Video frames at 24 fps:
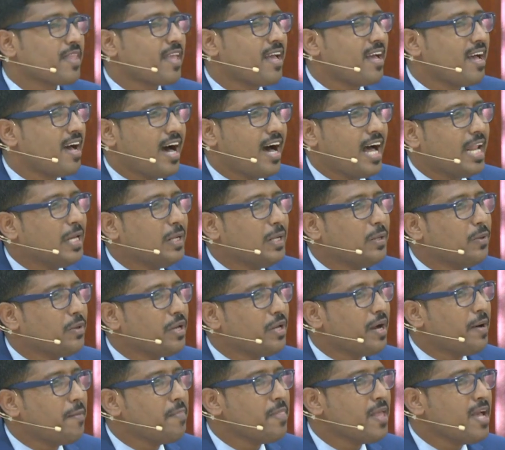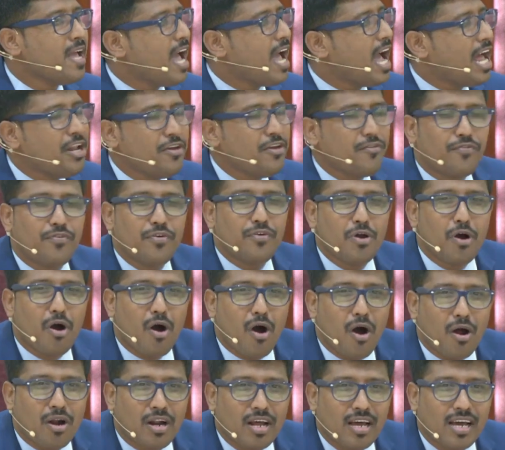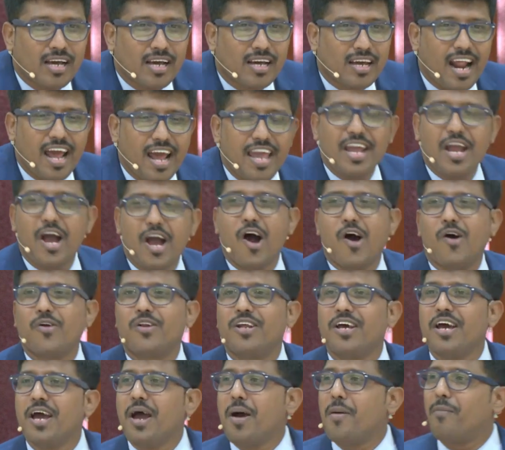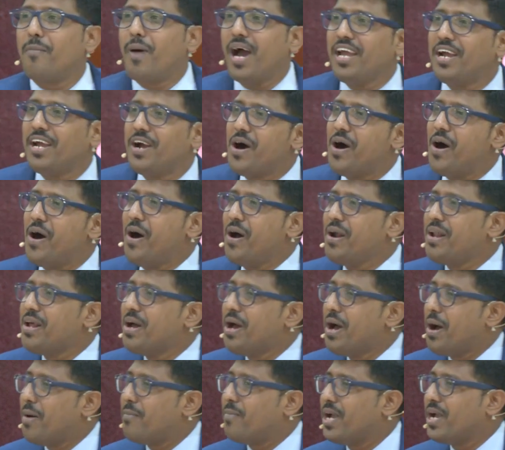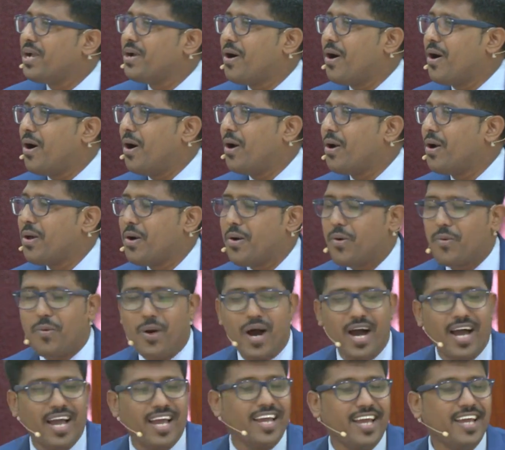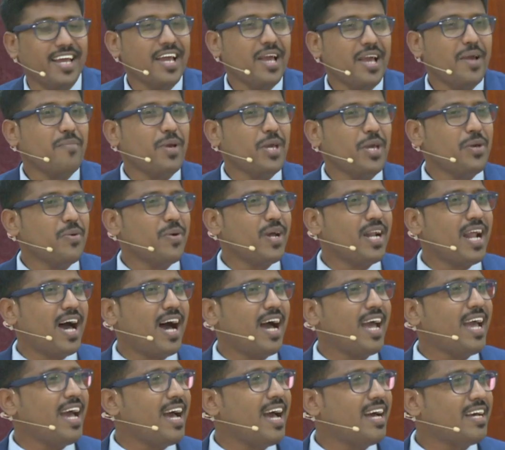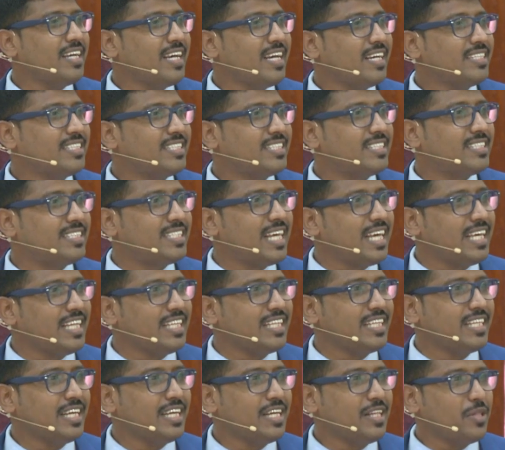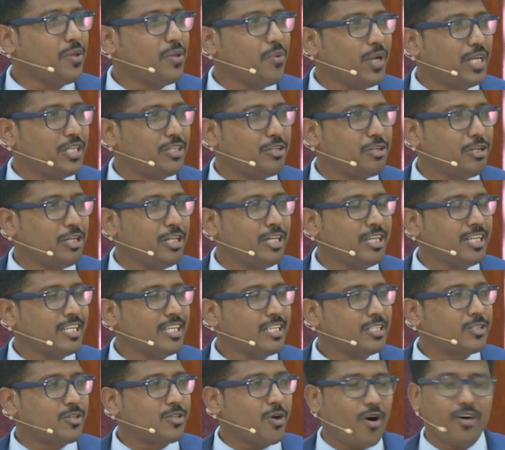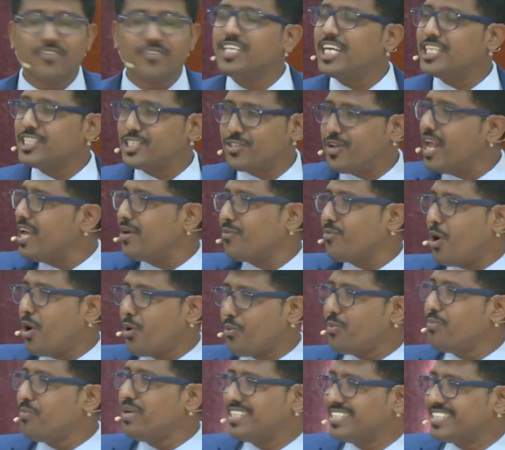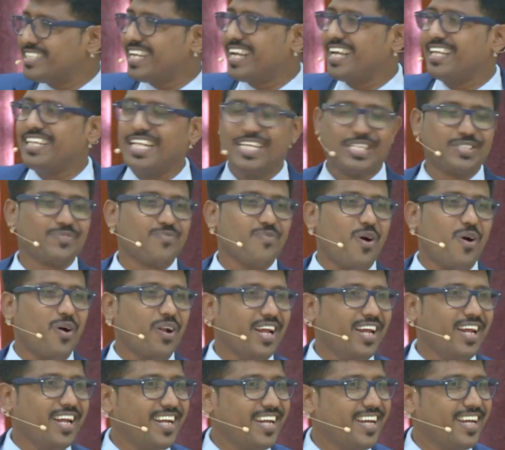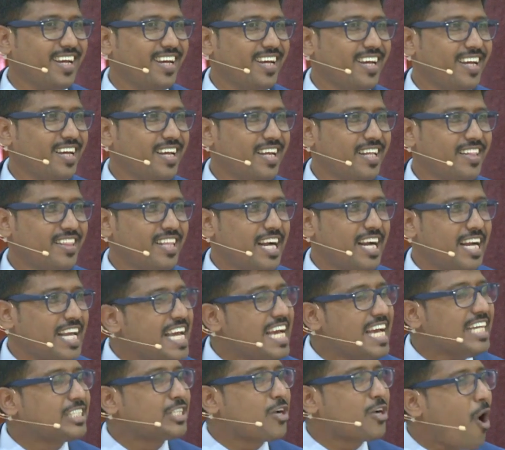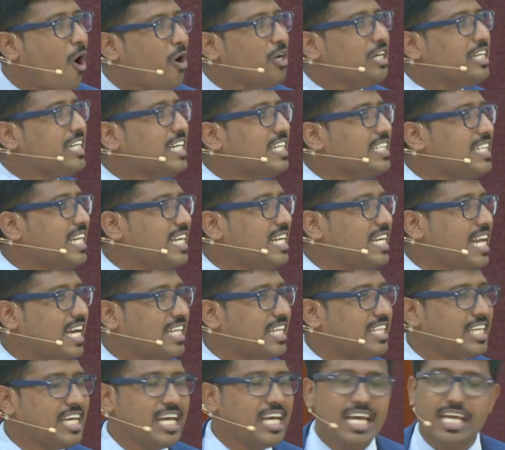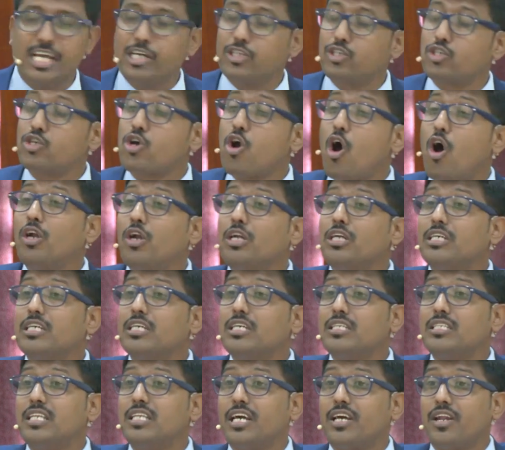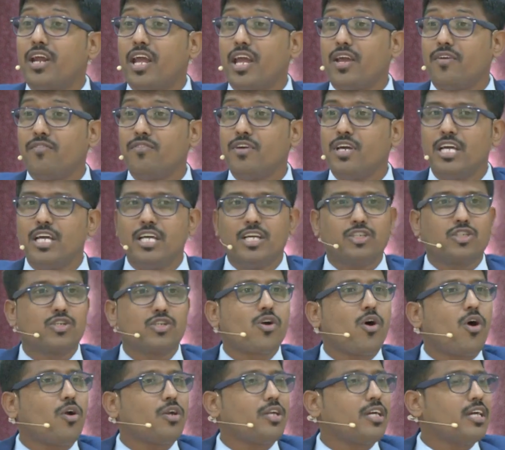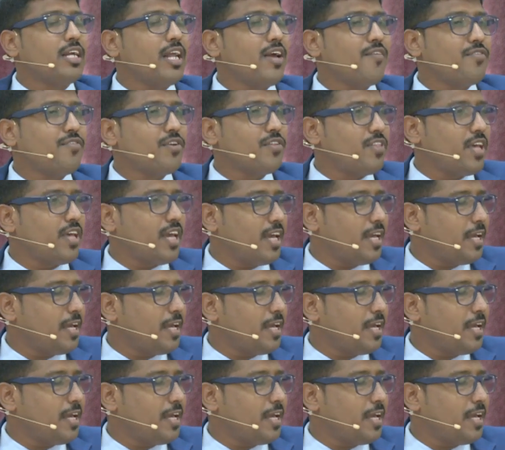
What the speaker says: Hallelujah. And if you're crying out, my God, why? May you and I sing the victory song, just like what we've been singing this morning. That he has conquered the death, he has conquered the grave, he has conquered everything.